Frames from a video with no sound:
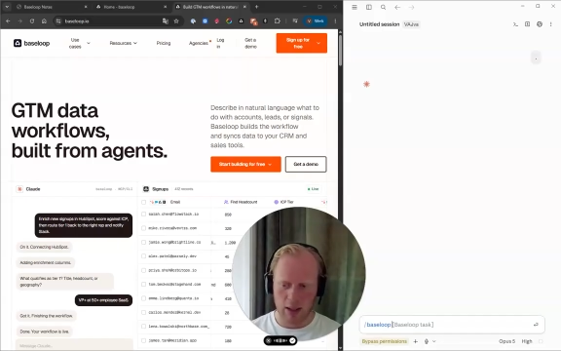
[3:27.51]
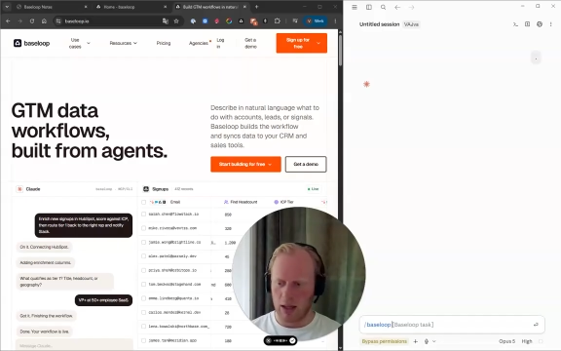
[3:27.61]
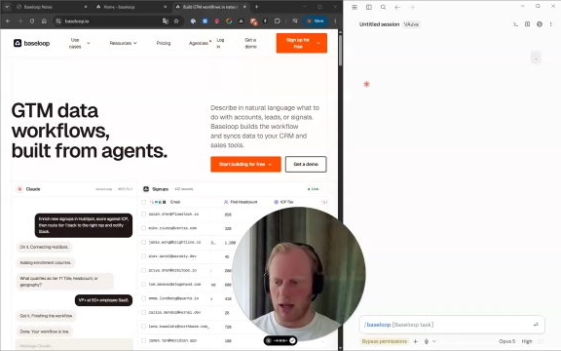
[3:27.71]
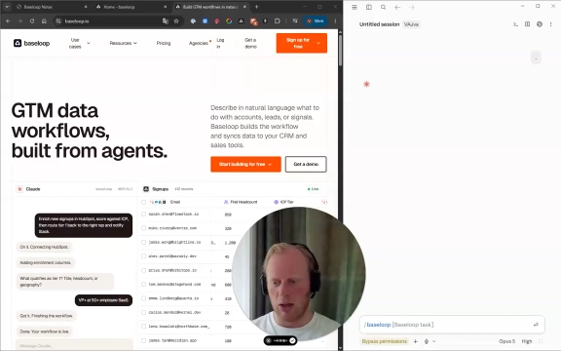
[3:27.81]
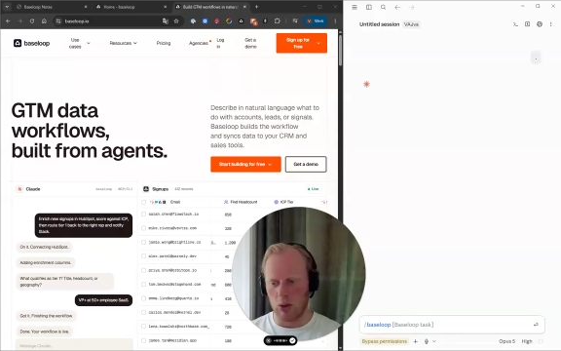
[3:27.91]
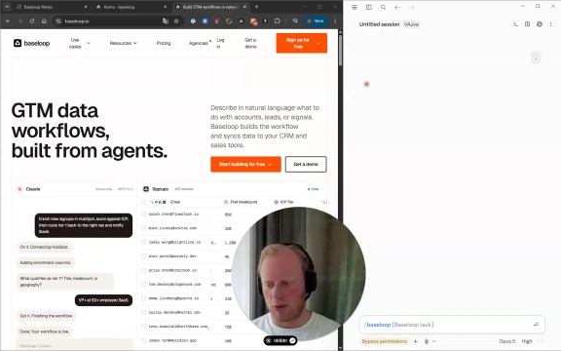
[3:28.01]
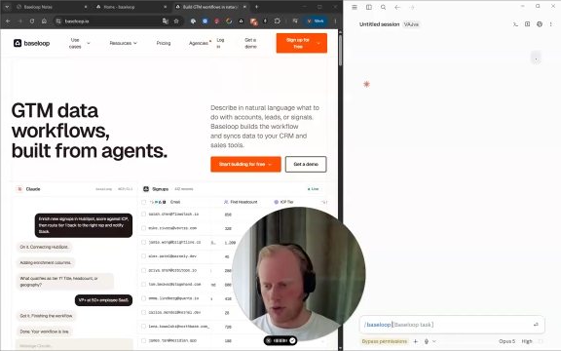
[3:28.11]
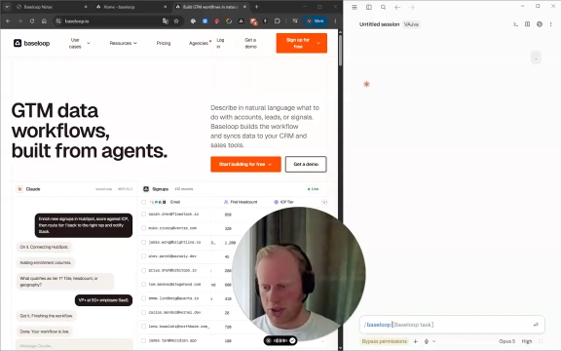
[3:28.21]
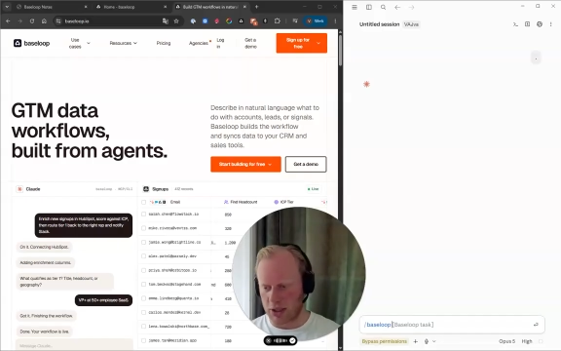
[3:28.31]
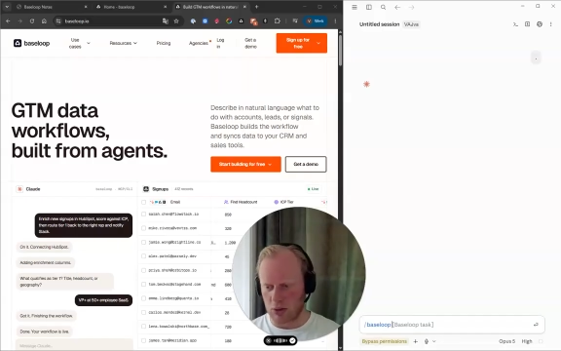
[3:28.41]
Look for
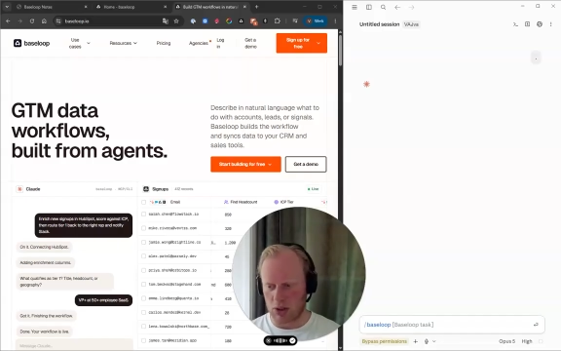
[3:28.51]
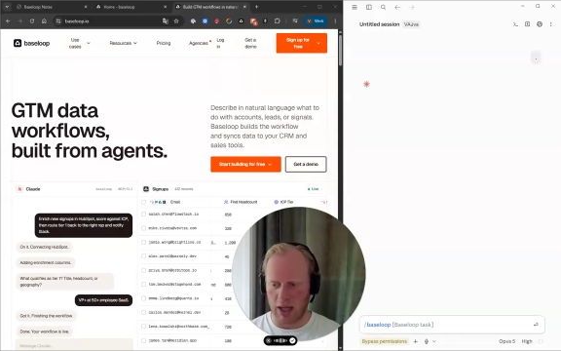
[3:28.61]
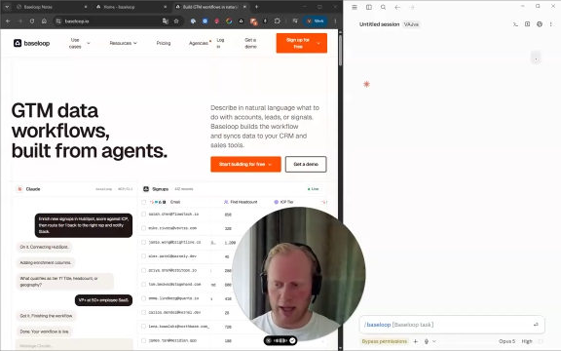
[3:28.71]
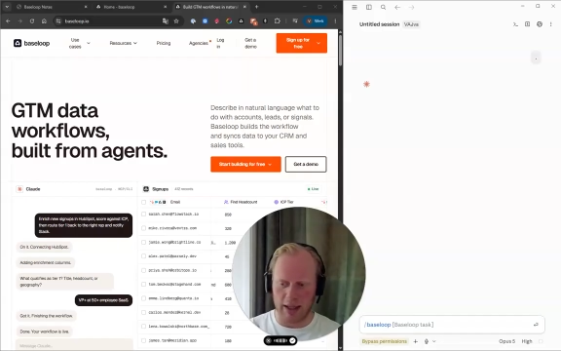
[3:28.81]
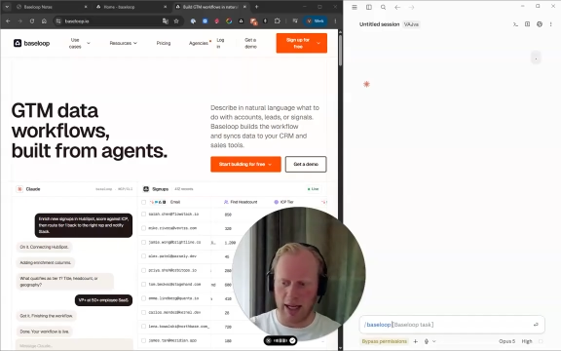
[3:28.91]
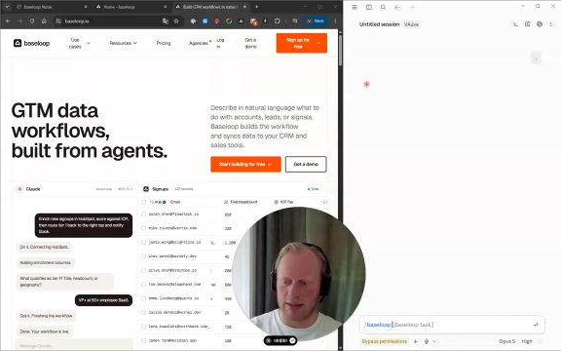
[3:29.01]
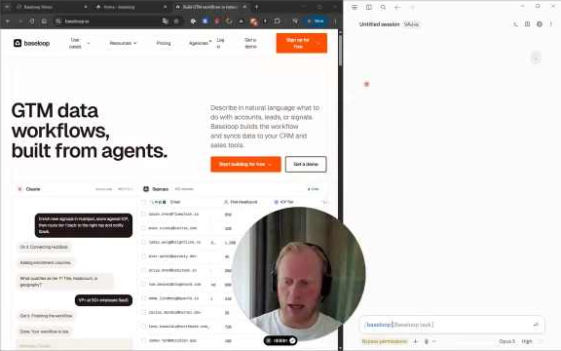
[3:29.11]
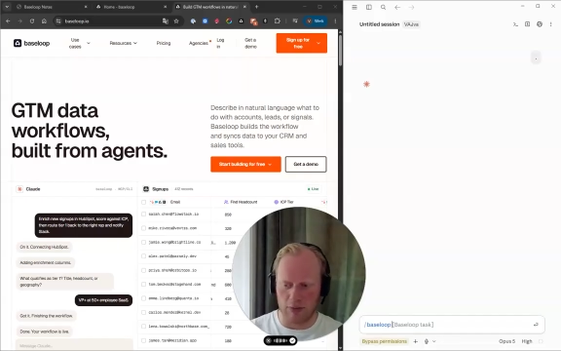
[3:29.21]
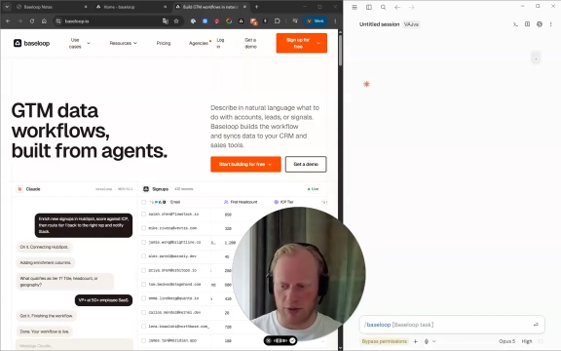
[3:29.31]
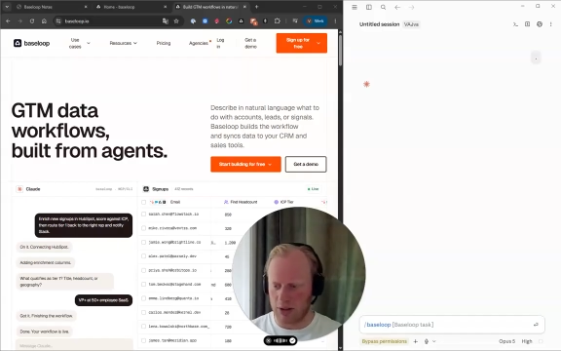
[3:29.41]
signals like
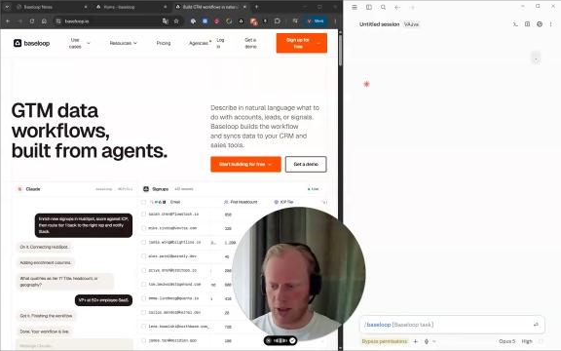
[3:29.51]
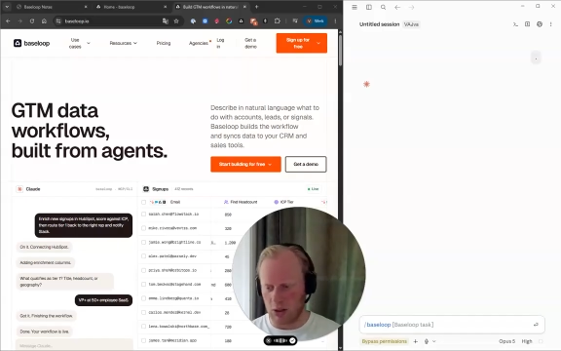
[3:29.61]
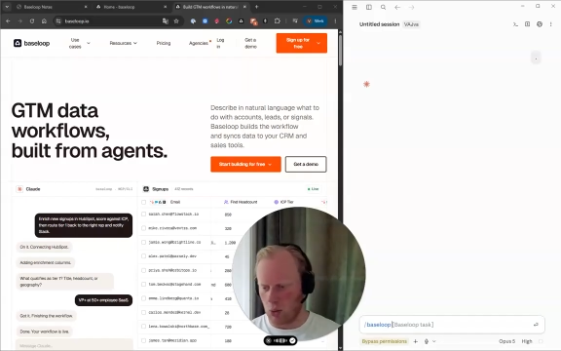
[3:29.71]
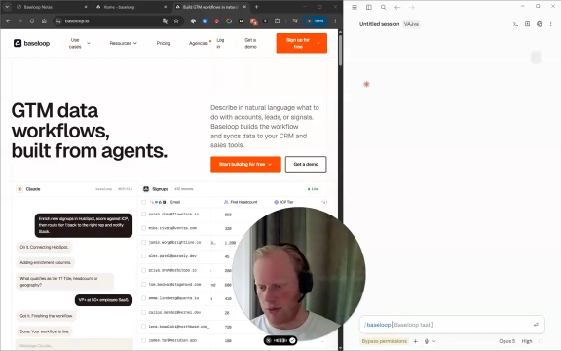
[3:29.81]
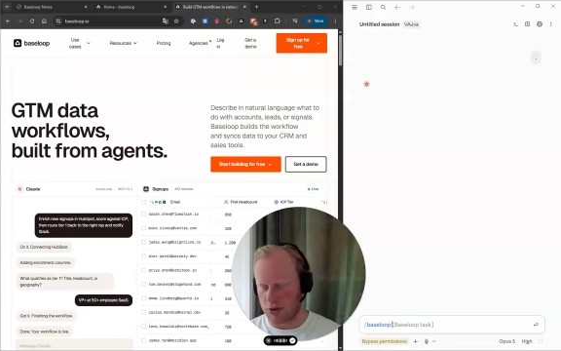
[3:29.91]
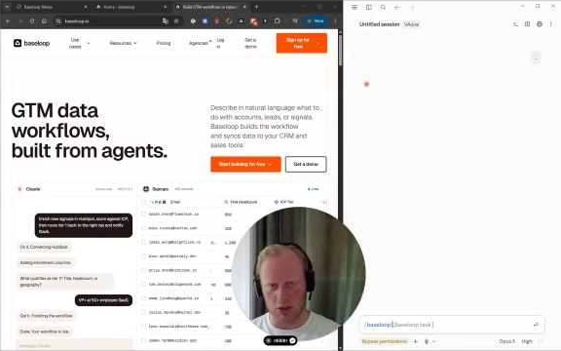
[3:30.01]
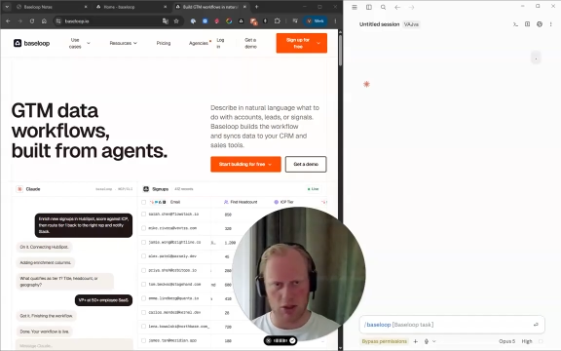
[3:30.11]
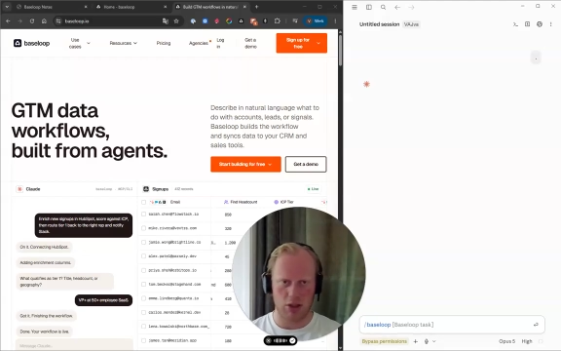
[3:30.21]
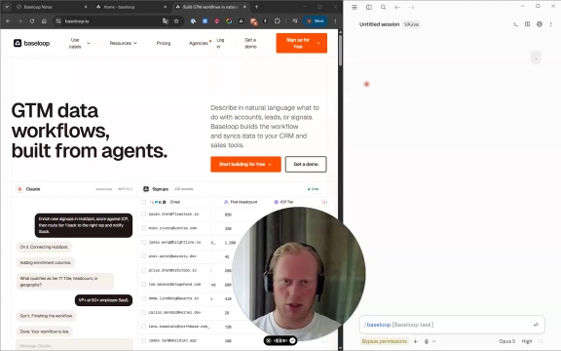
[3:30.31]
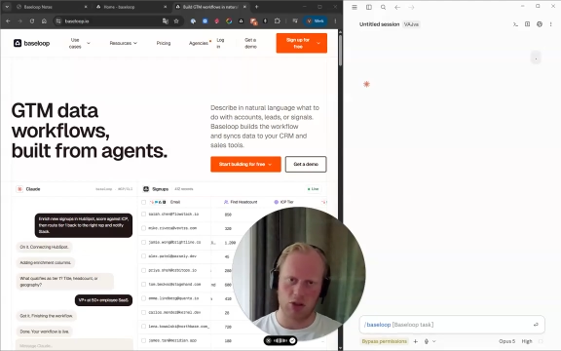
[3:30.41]
headcount funding, new offices,